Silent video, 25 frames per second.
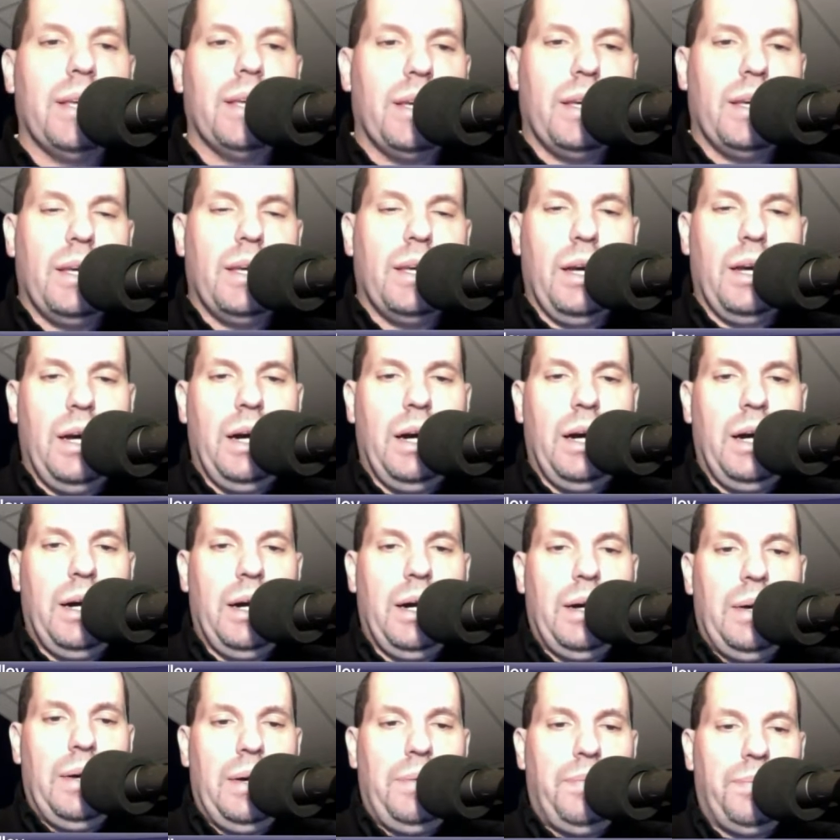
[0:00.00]

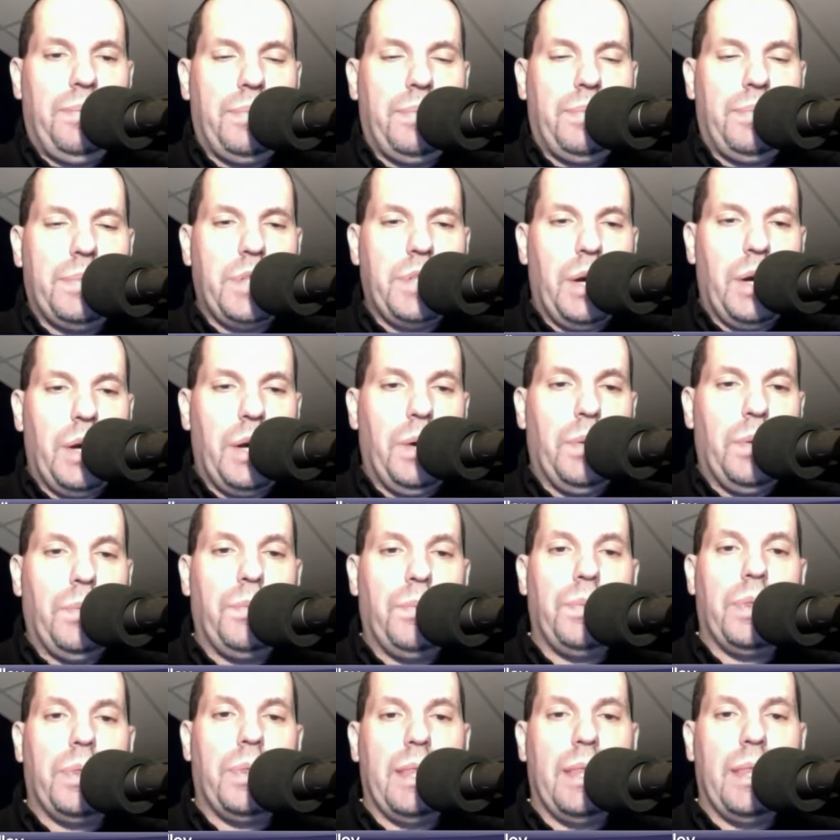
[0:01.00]
So
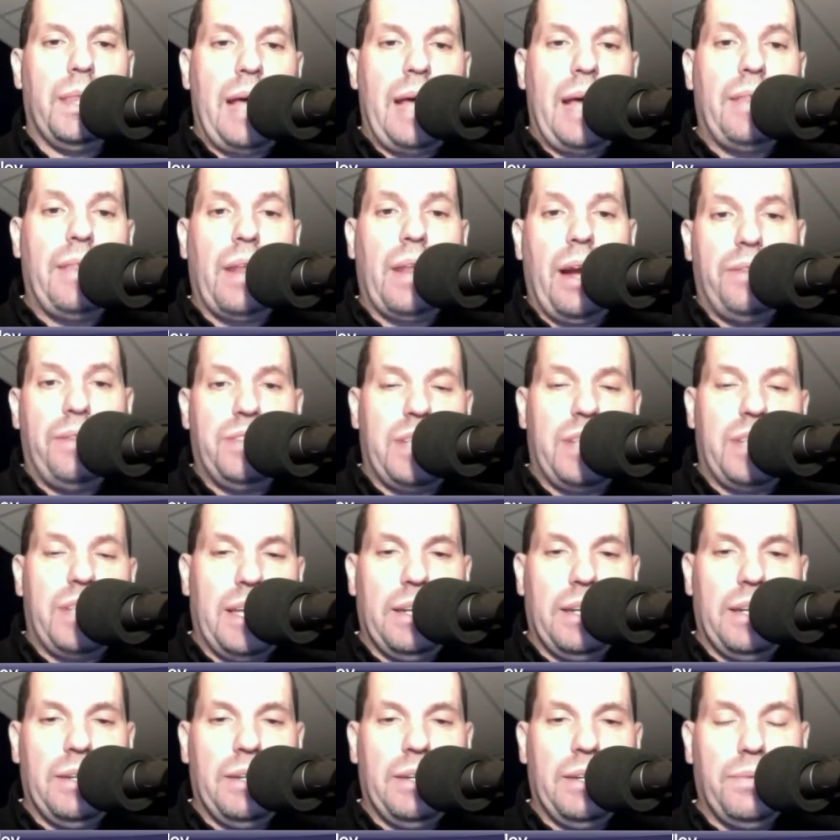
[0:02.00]
now that I've
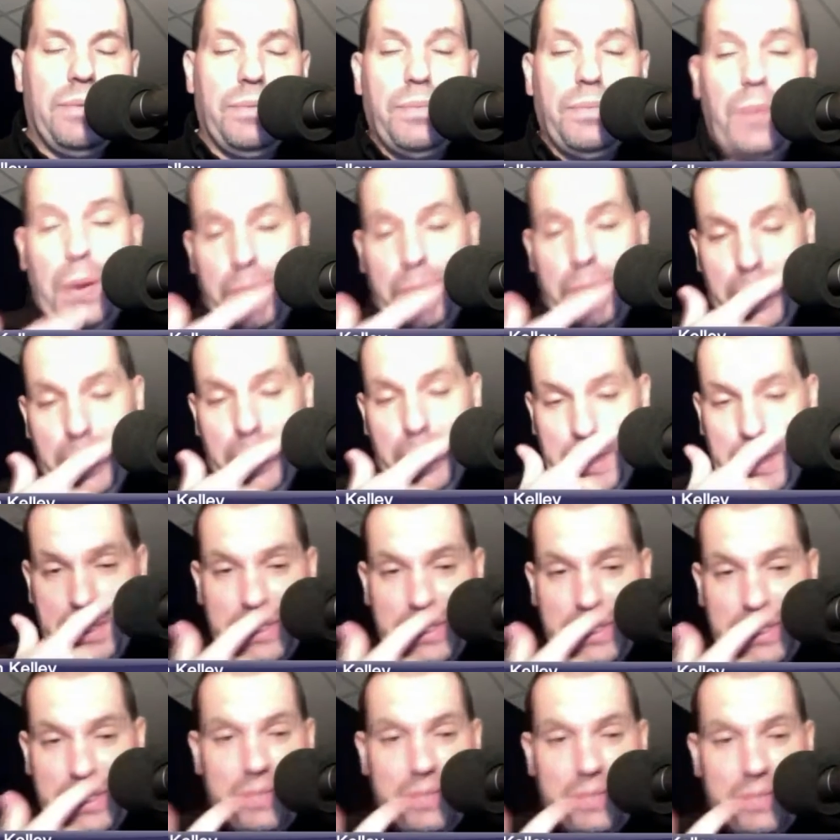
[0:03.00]
stated...
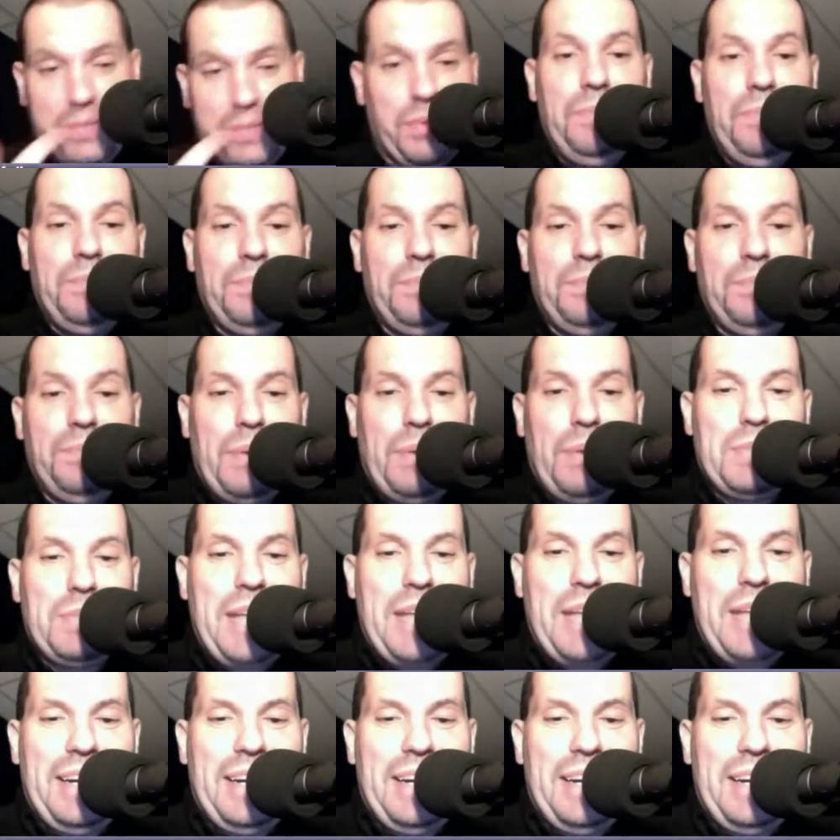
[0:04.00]
what was that?